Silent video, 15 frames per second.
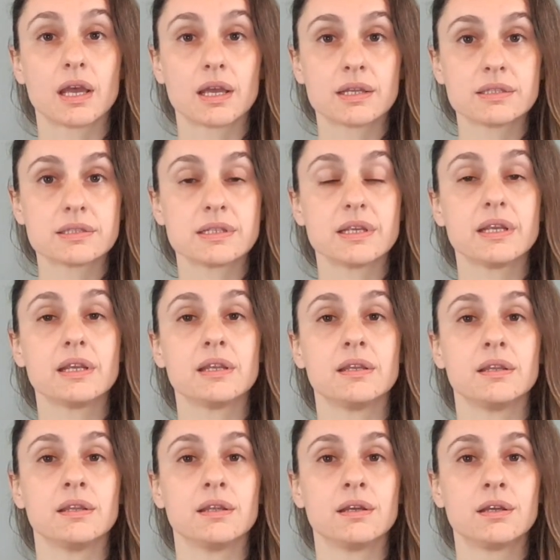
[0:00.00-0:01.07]
and
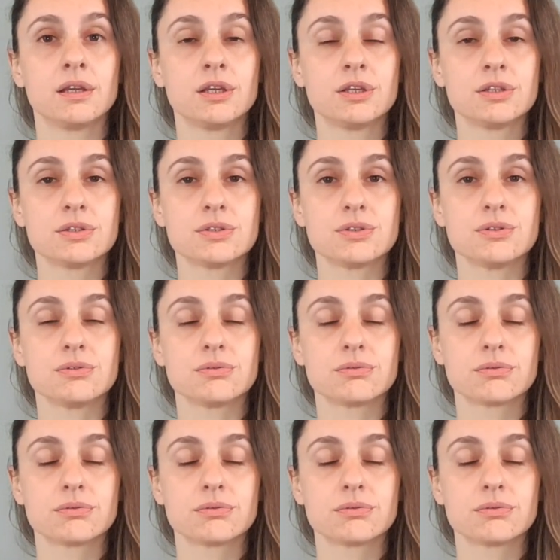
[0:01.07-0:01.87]
in. Two,